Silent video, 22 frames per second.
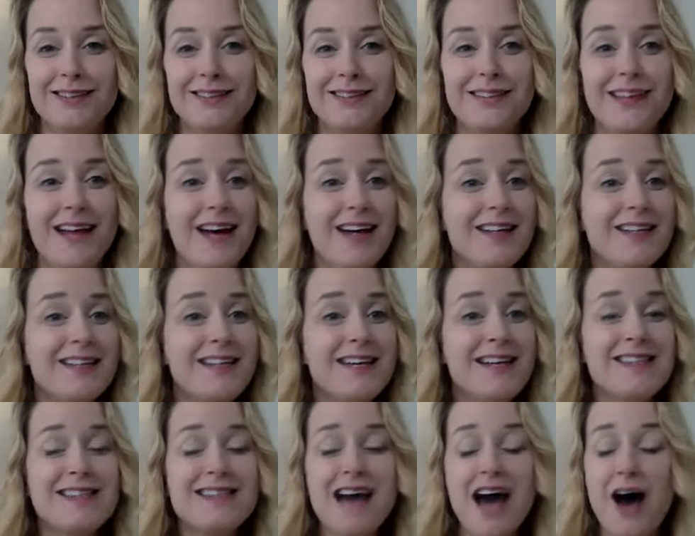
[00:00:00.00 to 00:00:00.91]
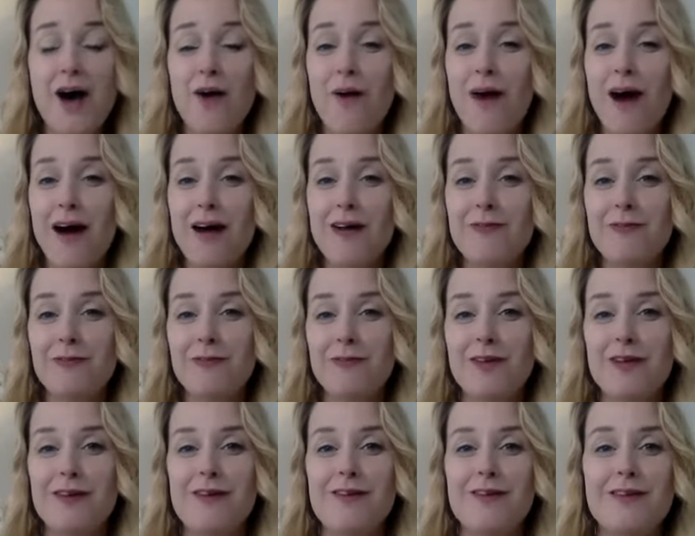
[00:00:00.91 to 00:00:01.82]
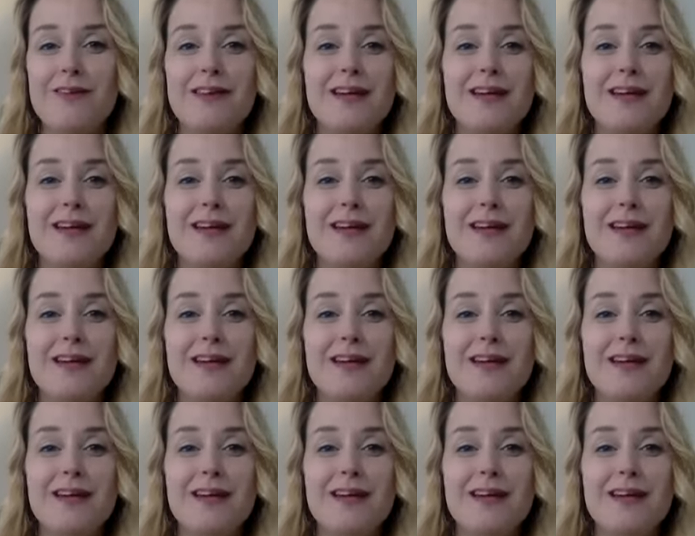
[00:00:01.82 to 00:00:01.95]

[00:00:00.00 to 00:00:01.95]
That's how I feel.